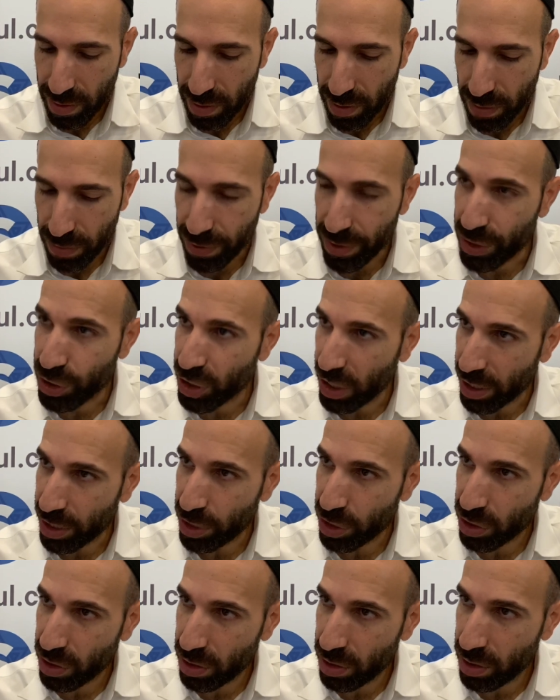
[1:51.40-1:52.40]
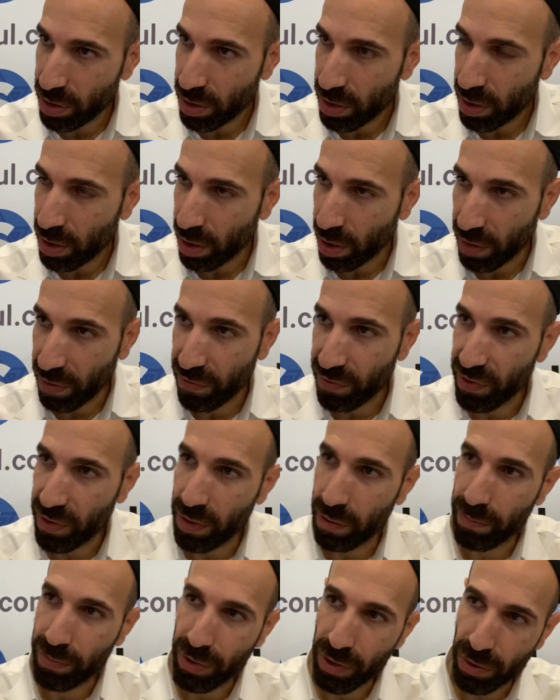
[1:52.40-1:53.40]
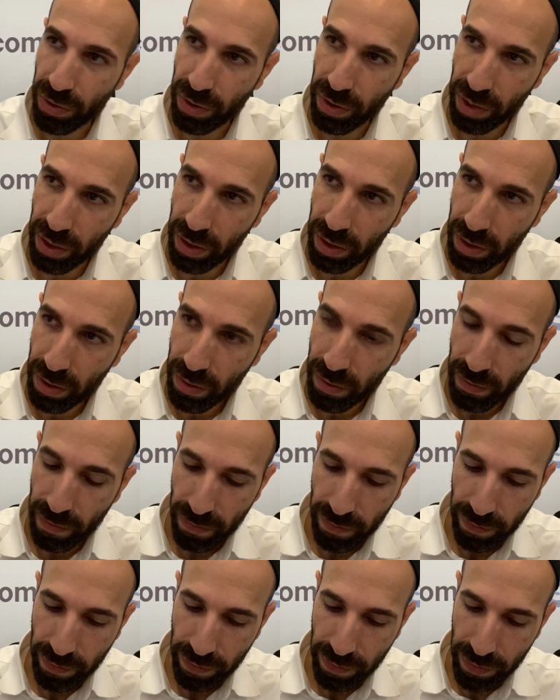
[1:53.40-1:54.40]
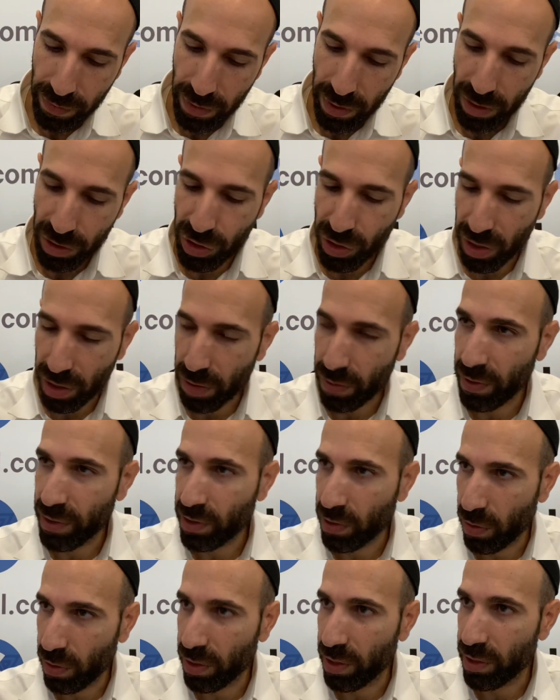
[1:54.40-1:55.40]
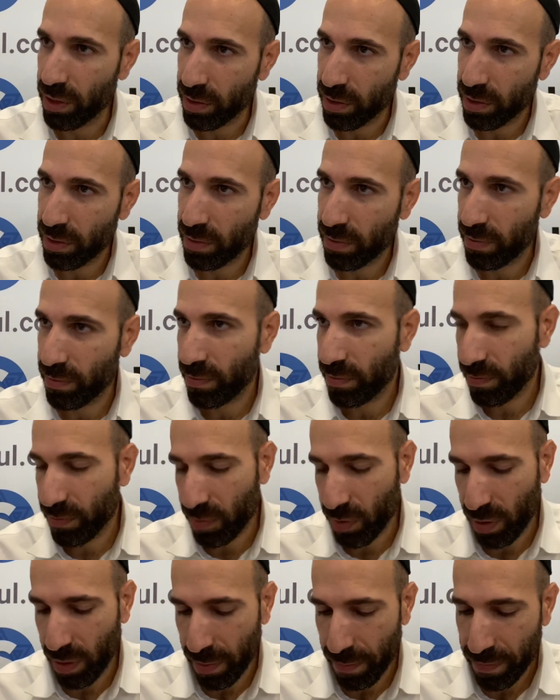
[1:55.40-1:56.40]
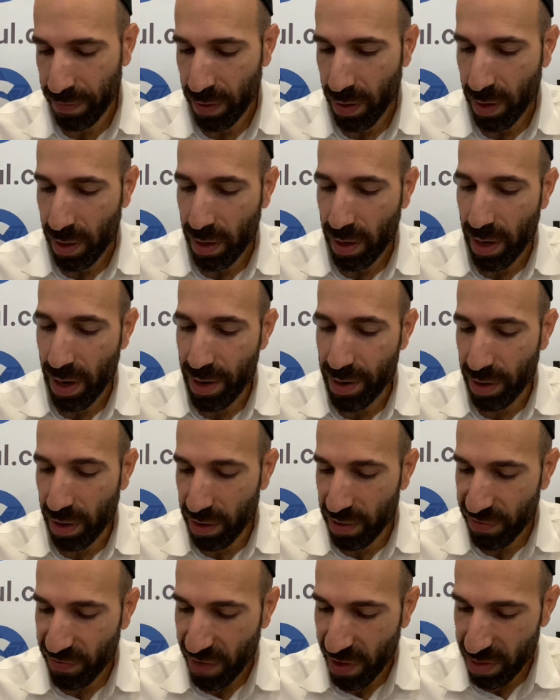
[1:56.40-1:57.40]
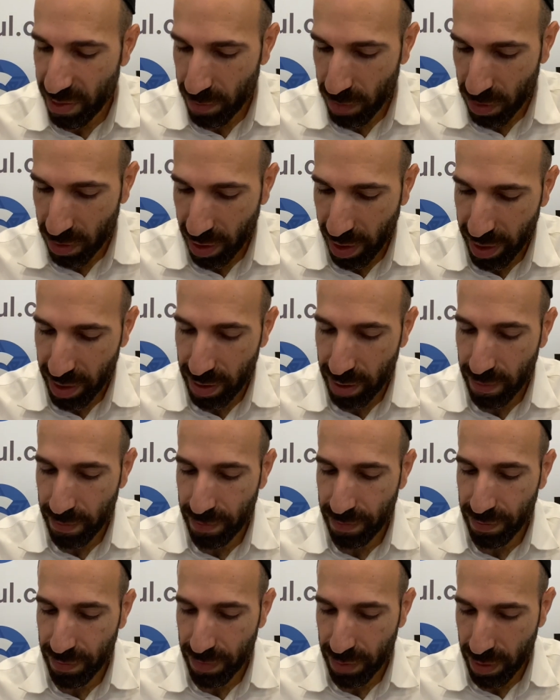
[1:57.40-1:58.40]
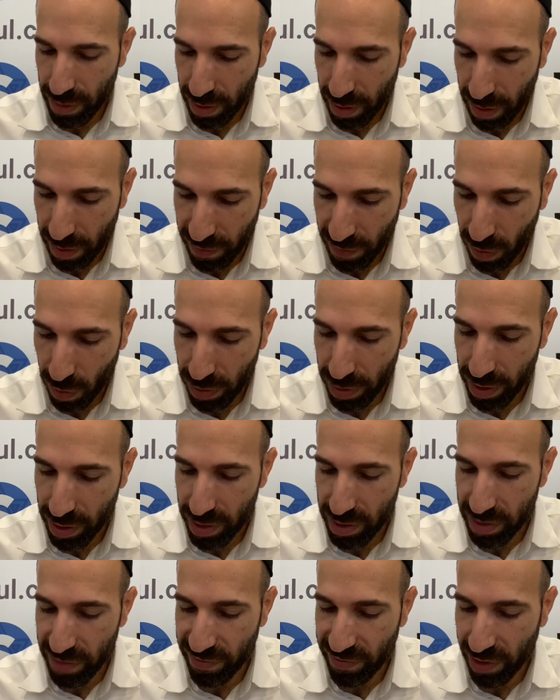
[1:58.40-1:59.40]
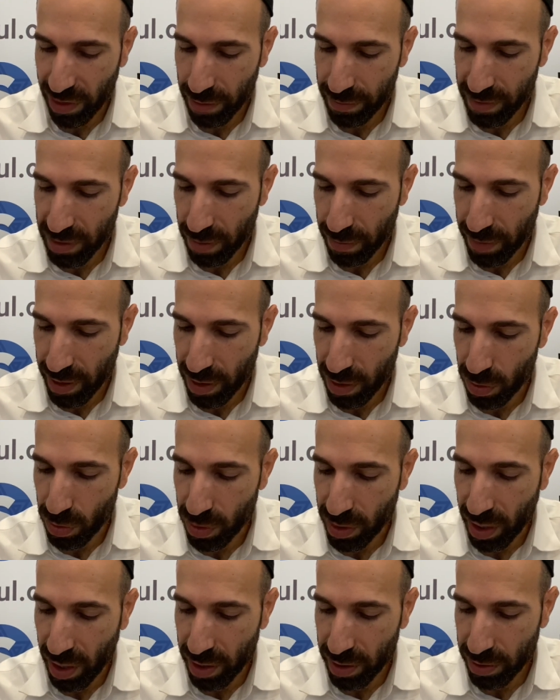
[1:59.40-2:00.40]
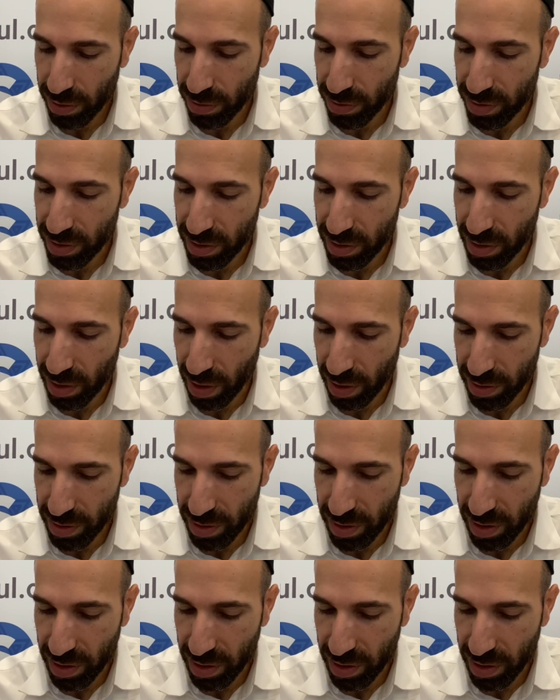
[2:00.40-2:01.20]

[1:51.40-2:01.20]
Rejection of impurity generates holiness. Okay, an unfathomable light of holiness envelops the man who conquers his lust,